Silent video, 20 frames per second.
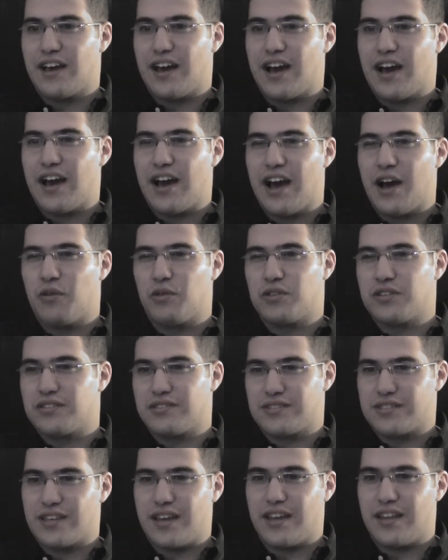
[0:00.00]
I
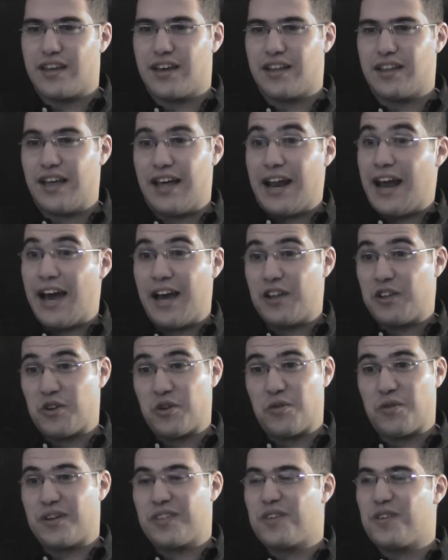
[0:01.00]
wouldn't say that, and I don't
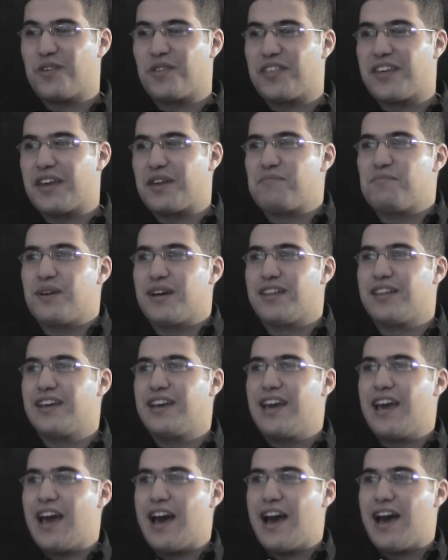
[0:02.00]
know what you think, but
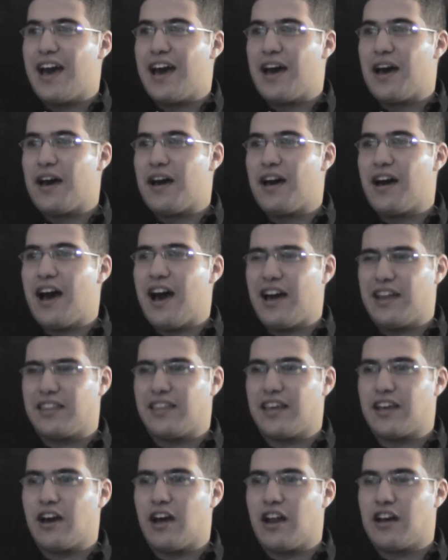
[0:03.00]
I
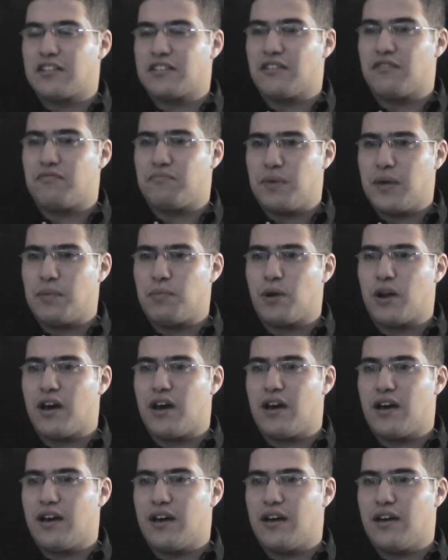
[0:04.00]
think a lot of people
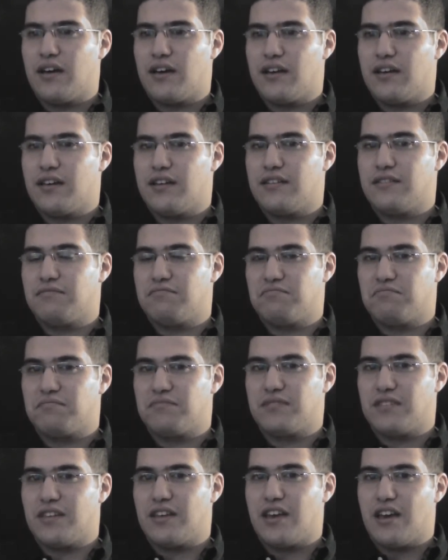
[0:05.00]
are
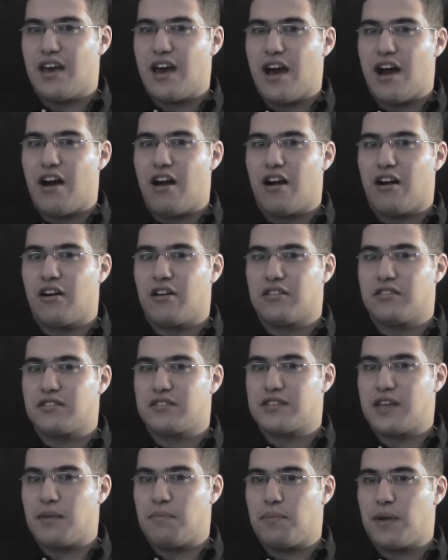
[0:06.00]
on the same